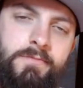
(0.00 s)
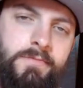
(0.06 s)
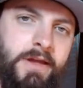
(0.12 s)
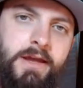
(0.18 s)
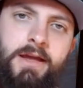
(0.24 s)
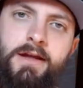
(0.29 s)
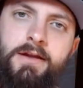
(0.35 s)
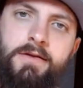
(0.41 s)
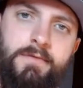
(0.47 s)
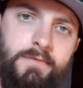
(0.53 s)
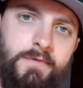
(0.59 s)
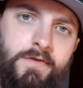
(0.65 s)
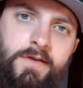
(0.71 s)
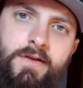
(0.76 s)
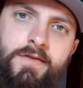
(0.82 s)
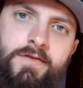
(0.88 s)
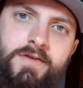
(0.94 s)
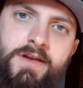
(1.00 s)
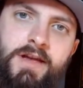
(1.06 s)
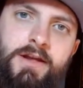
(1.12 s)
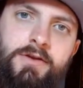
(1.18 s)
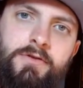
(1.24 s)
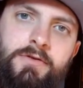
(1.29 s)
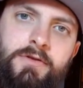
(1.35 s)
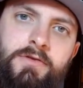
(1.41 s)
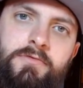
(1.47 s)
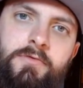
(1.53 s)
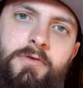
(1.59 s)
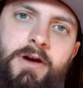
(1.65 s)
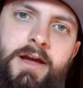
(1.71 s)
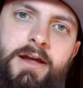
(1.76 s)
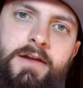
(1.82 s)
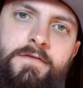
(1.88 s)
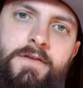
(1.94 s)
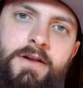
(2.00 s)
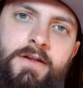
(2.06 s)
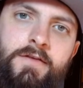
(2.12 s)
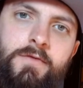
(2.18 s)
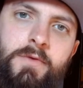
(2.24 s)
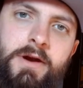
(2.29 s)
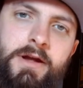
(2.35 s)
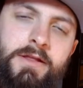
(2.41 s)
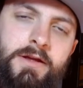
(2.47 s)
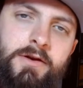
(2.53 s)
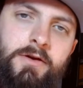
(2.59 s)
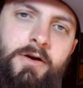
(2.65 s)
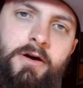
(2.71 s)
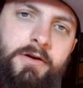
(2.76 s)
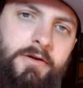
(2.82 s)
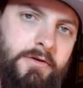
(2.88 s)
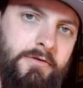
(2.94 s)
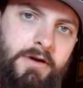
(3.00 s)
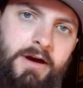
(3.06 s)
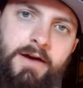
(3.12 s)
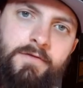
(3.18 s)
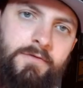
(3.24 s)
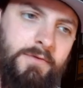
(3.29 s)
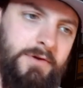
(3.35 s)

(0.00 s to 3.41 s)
like he had a 68 Nolan Ryan Venezuelan autographed,